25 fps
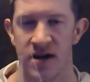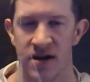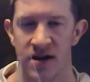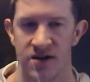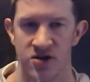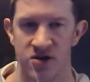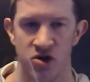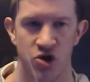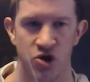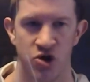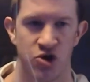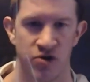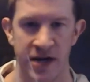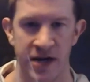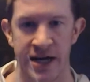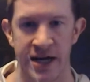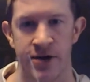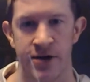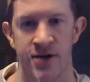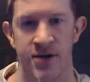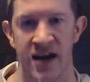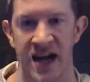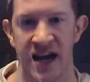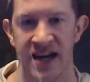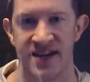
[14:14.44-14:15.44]
the neutrino,
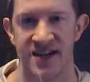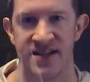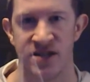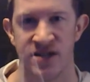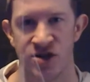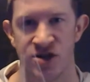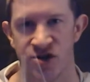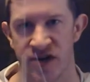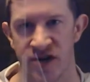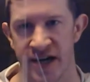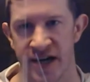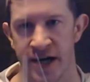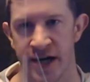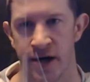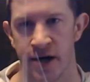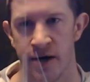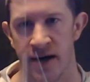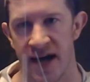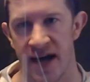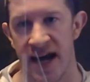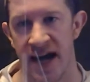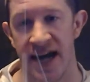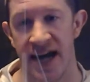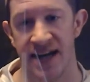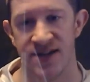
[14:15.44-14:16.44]
antineutrino,
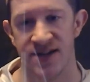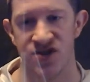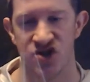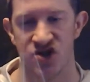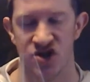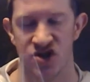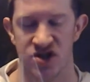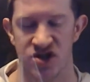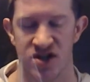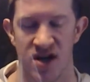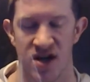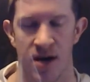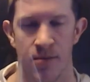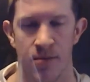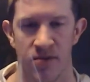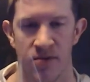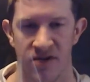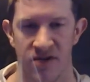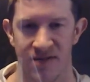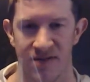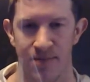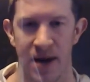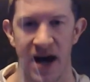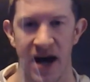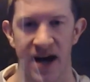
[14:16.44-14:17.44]
n is just number
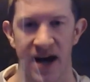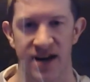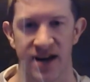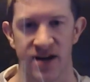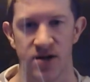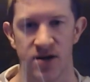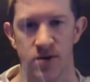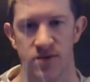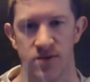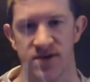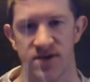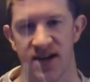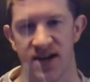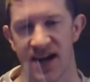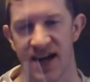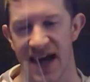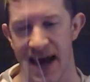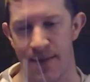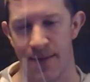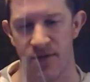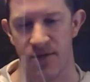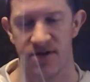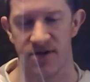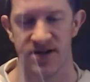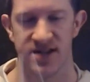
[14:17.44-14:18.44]
of particles,
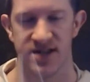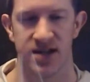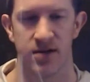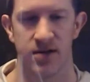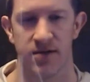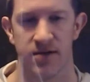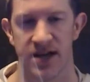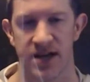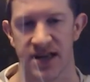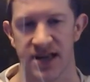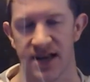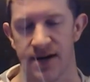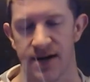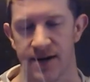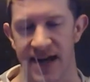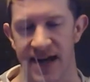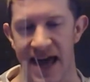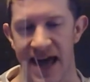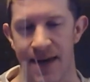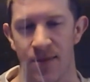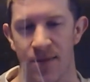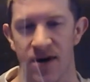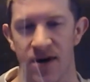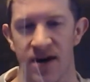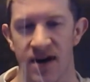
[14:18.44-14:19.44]
gamma is the Greek letter
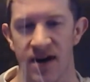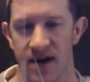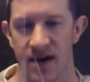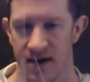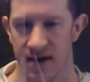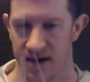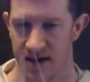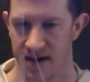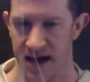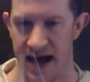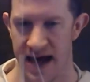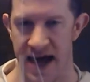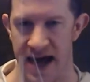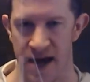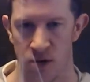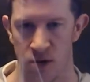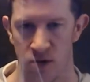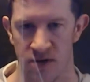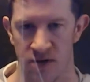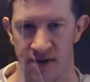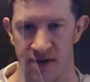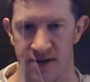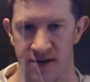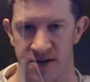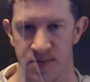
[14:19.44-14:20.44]
gamma, and
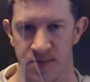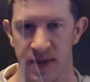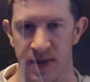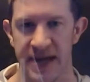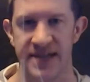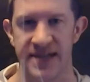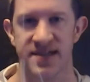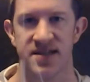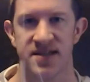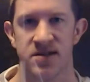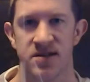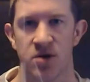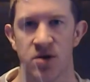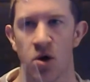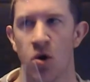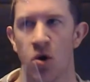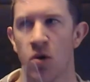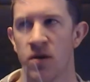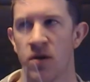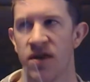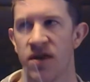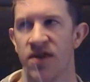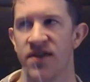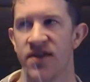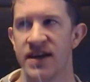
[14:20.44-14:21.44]
all of those pieces. So all
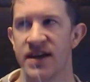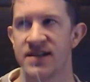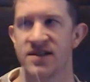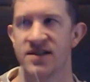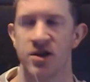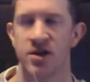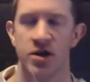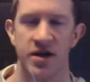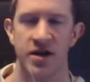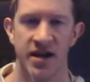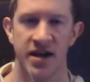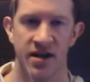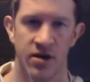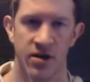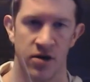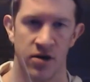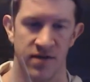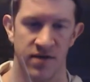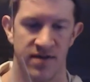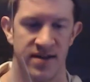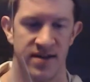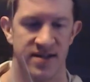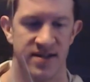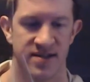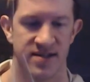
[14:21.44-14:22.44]
of the things that you need to know
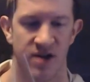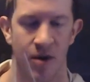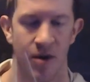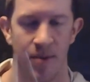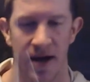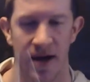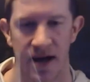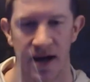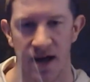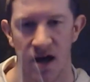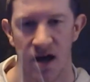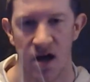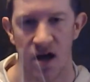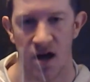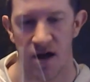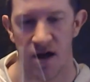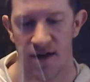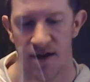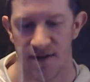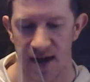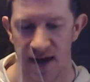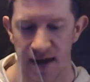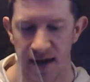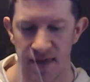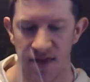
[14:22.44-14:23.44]
for this topic.
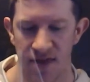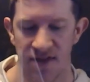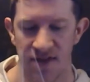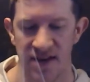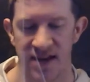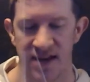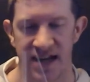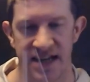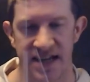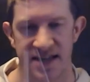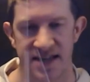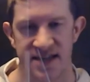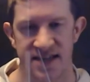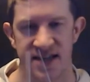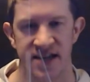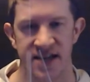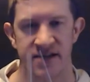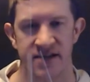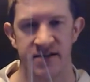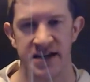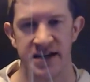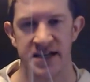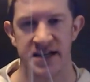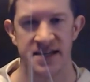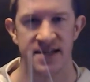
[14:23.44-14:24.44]
The other thing to
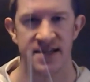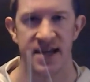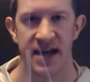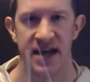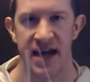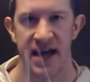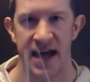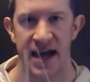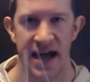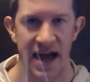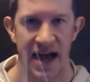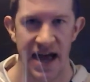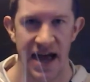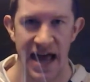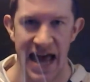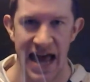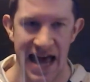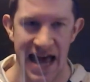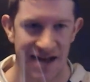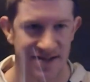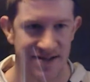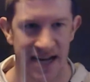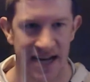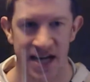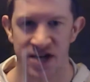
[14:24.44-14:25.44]
consider is
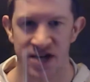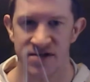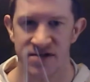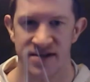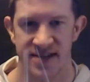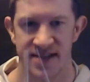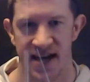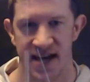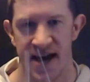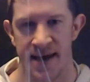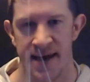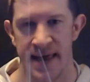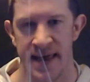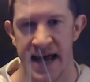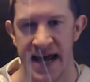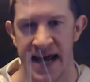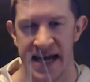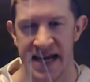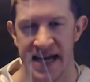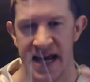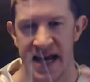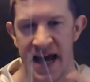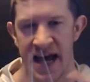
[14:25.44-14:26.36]
how dangerous are they,